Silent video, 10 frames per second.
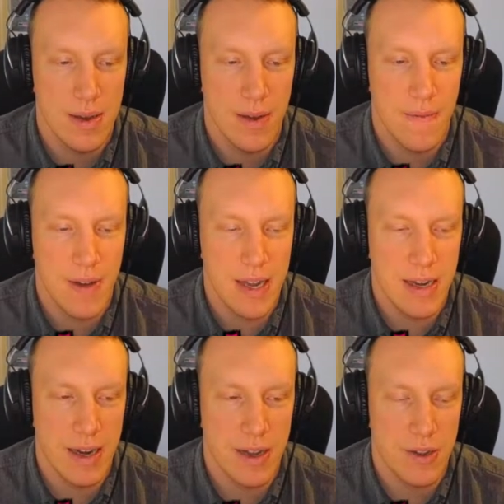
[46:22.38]

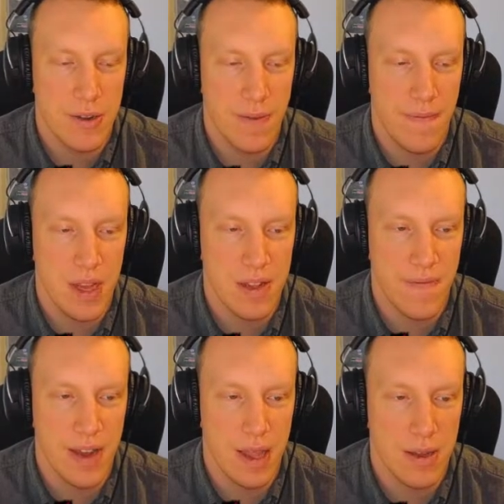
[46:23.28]
Finally, your defense
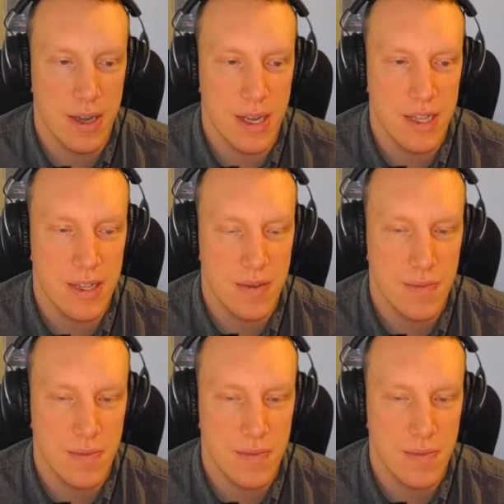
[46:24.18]
fell at least.